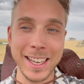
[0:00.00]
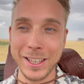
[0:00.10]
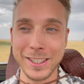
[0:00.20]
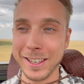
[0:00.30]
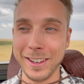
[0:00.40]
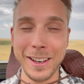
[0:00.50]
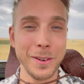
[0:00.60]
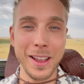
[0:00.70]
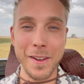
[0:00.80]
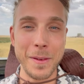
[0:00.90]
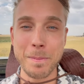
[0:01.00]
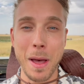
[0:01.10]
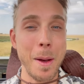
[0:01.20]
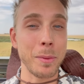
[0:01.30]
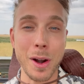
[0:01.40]
because they're literally having
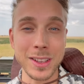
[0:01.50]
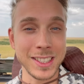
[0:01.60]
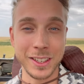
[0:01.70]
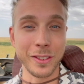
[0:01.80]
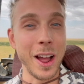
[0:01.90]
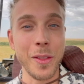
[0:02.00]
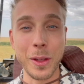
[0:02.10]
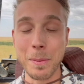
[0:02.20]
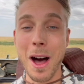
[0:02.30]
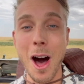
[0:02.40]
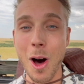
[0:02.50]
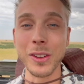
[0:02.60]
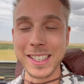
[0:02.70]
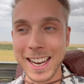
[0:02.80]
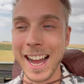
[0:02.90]
paparazzi around them all
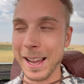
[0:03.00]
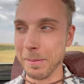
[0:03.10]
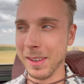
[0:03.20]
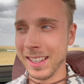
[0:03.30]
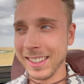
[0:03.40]
the time.